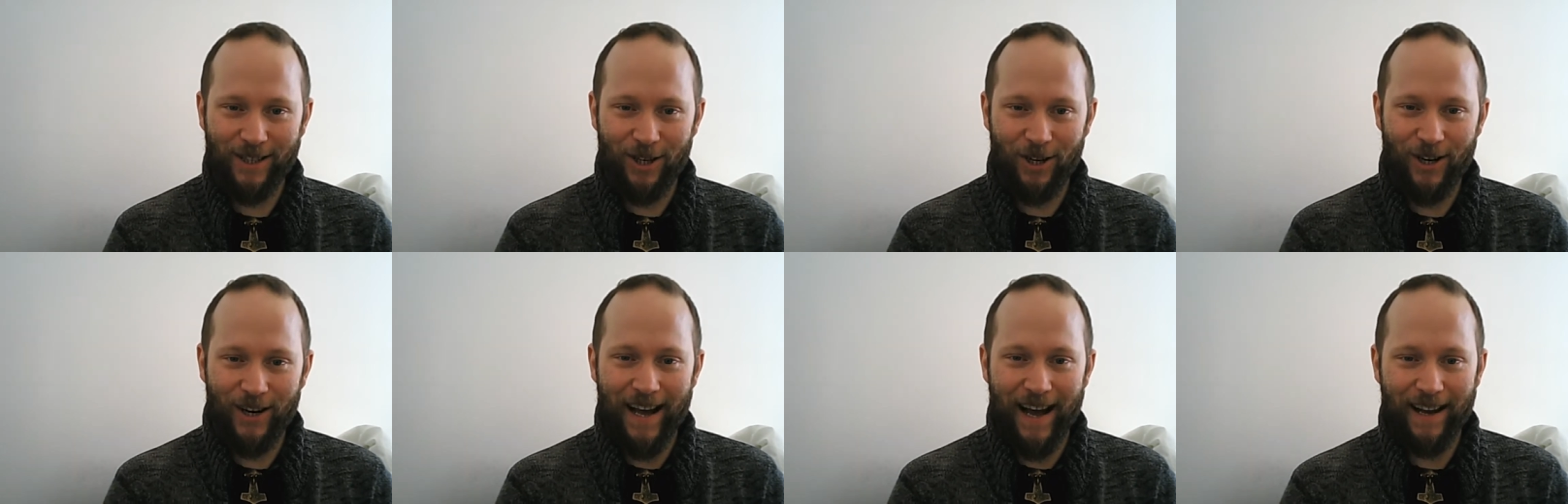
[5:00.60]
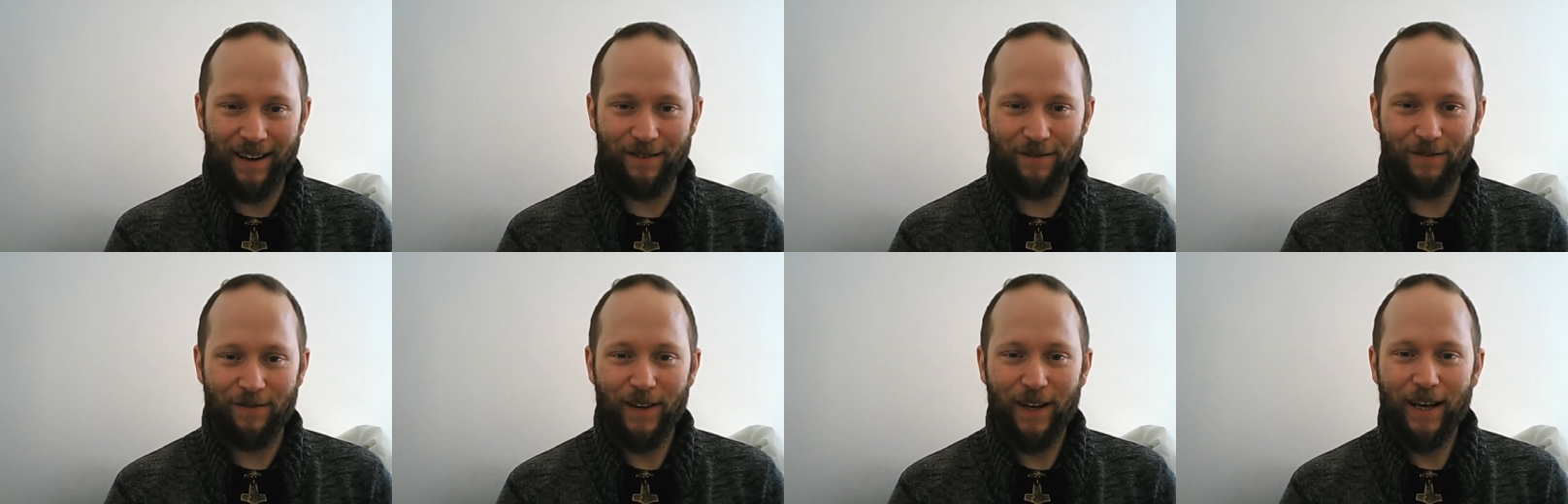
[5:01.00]
You're not
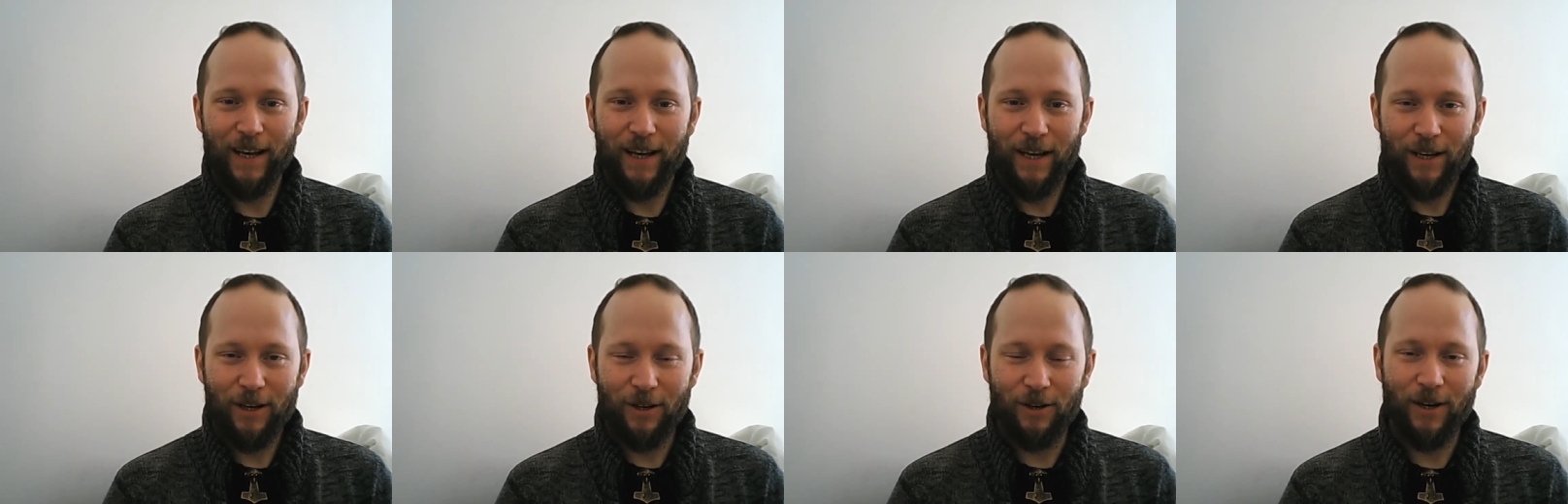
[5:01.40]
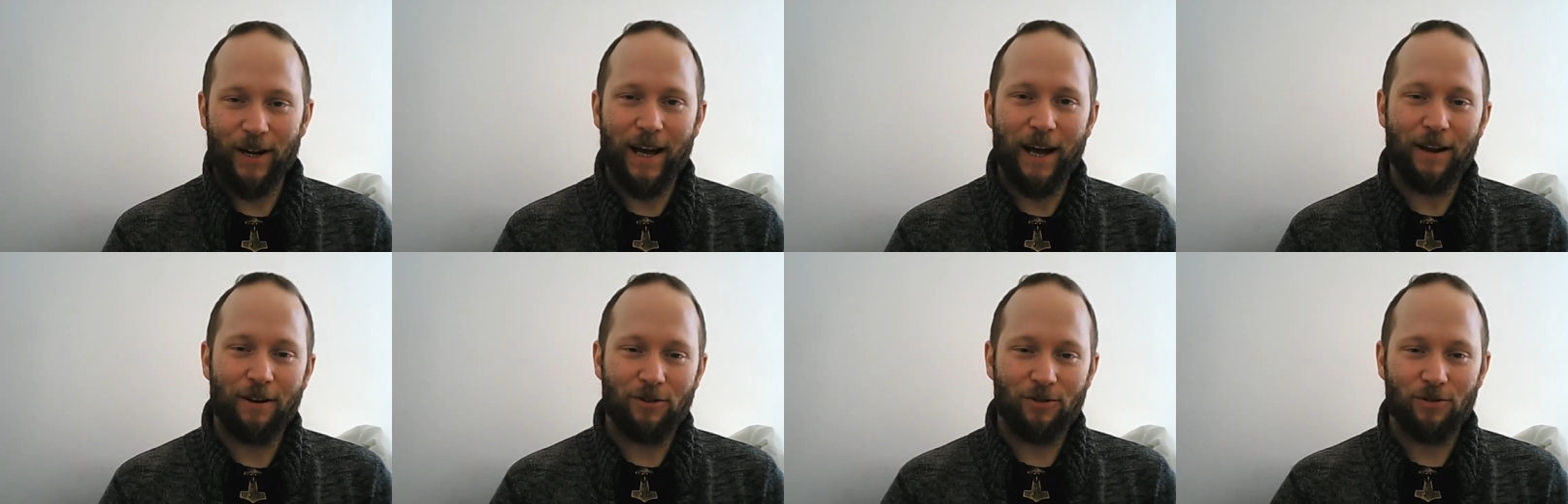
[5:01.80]
you're
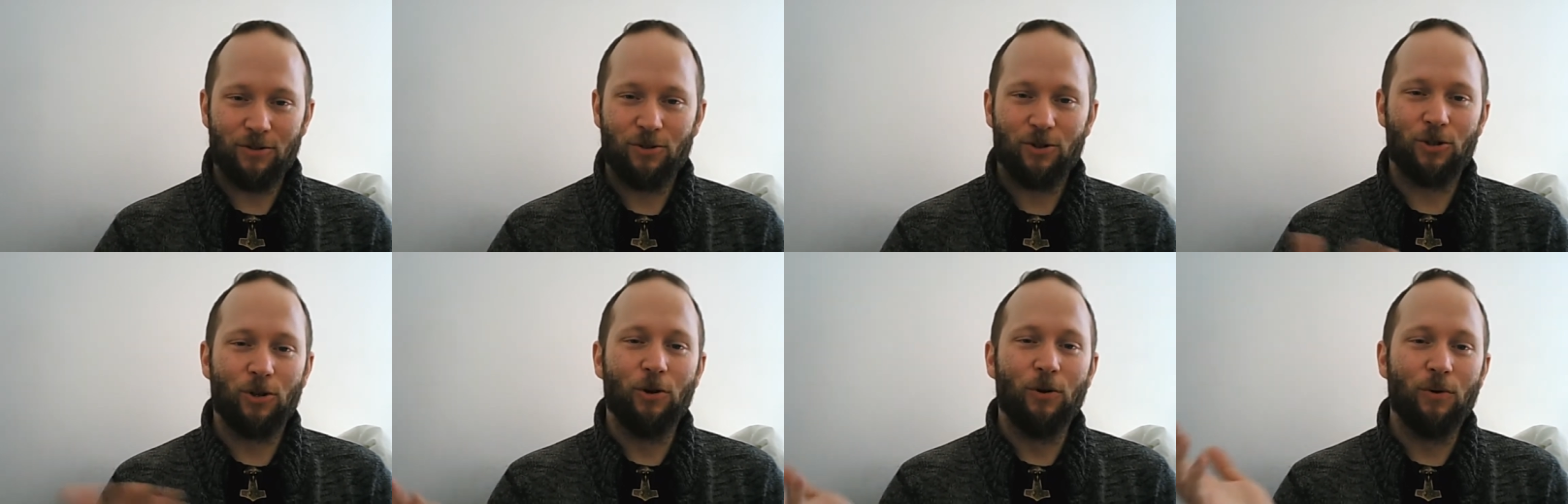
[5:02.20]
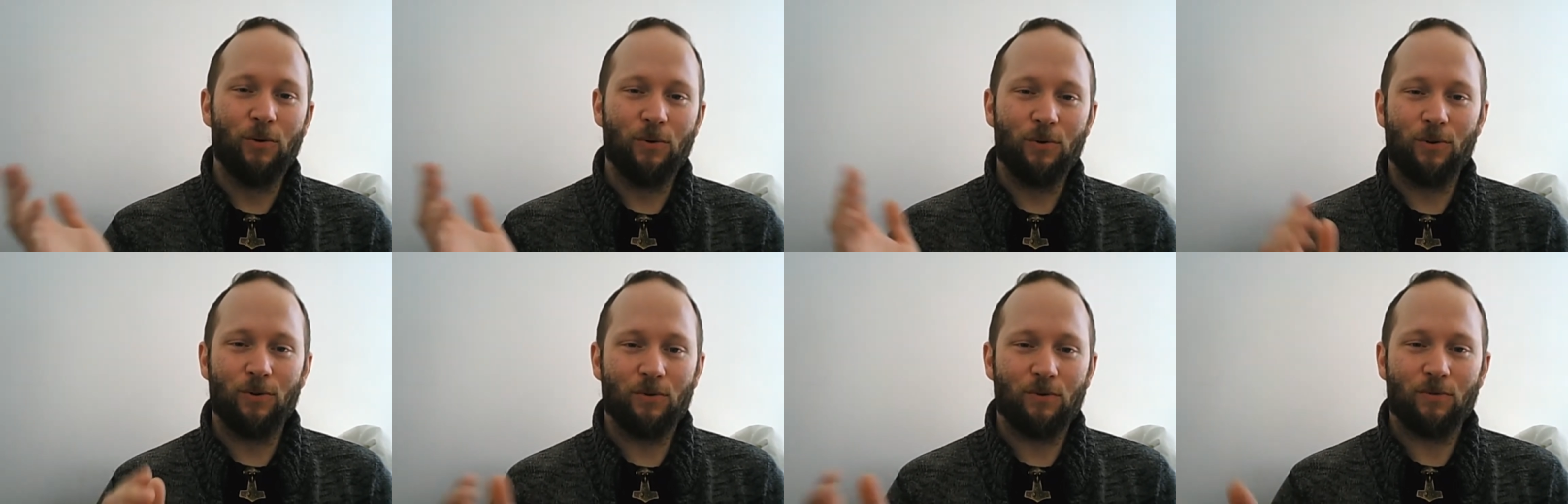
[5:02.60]
not too
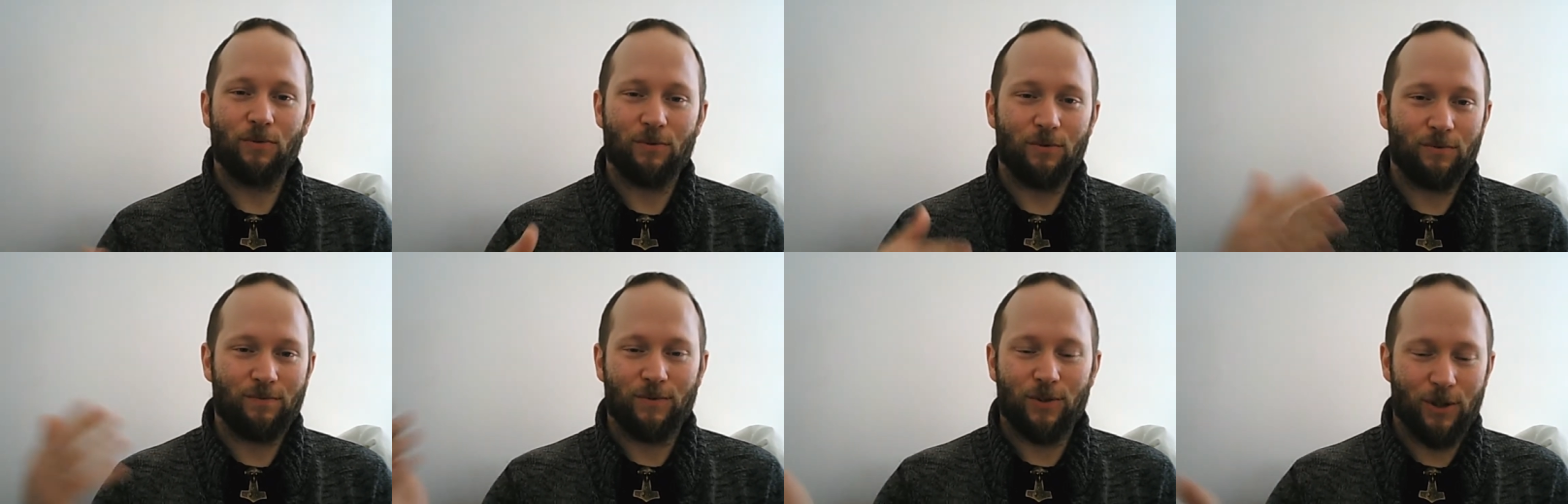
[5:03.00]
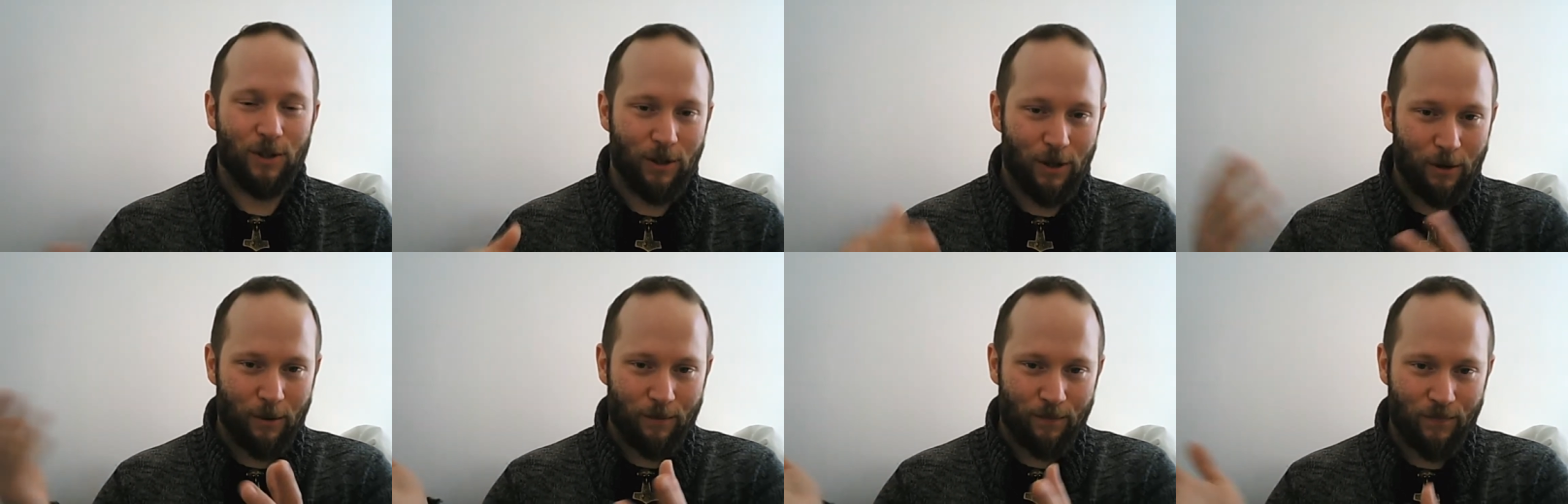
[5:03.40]
you
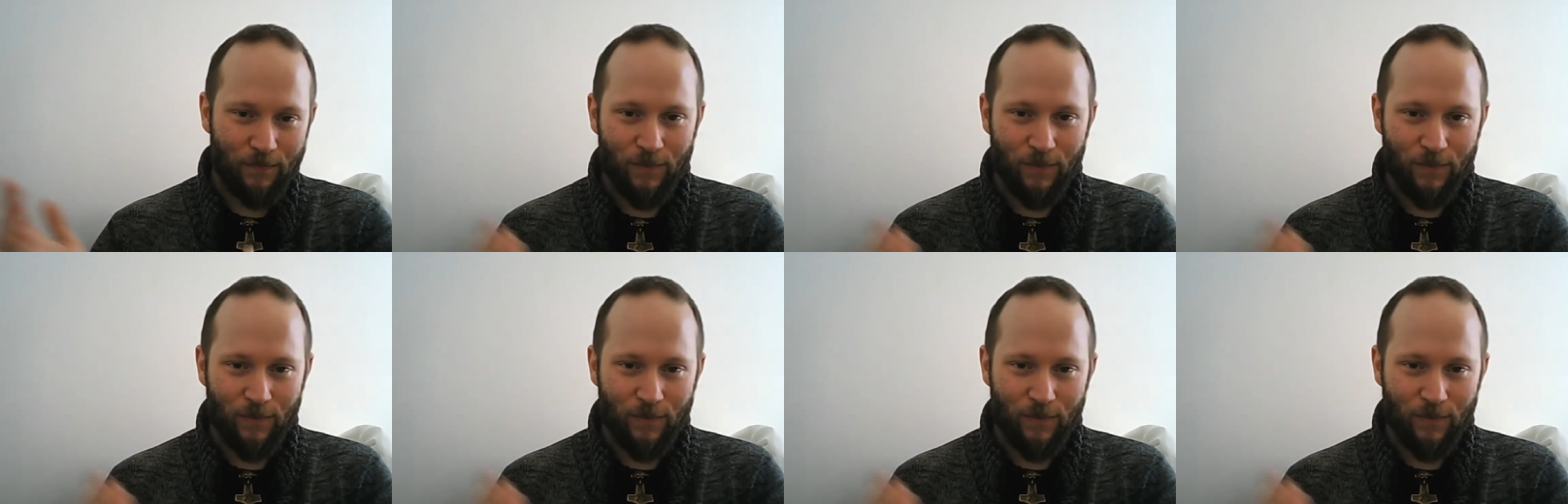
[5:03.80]
know